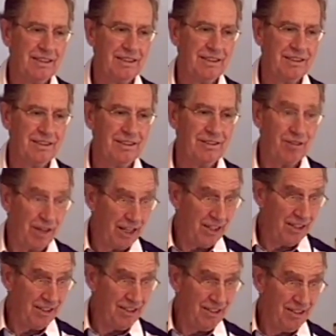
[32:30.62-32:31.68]
Right?
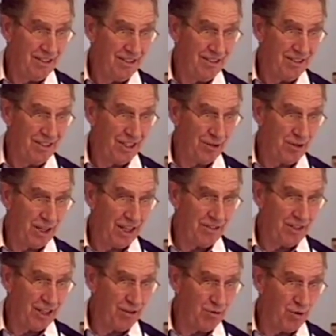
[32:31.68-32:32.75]
He would have had to give
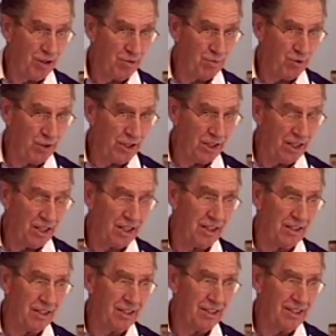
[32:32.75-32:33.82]
1.9.
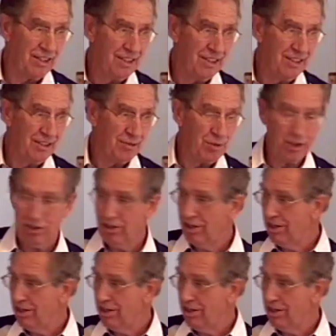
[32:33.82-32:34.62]
But did he?